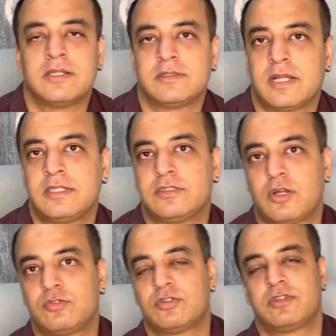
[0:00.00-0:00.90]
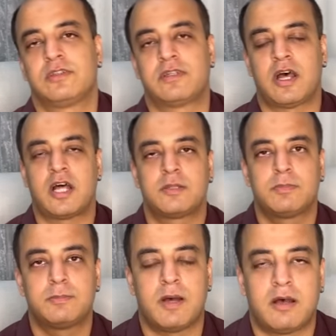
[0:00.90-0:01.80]
Ninth house is the
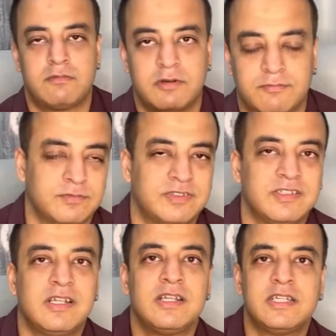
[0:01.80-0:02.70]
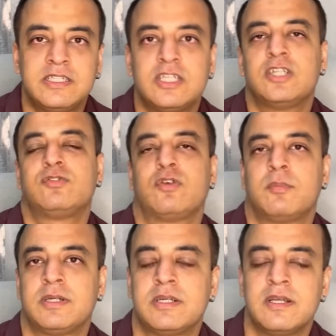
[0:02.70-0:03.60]
dharma bhava. We see lineage from it.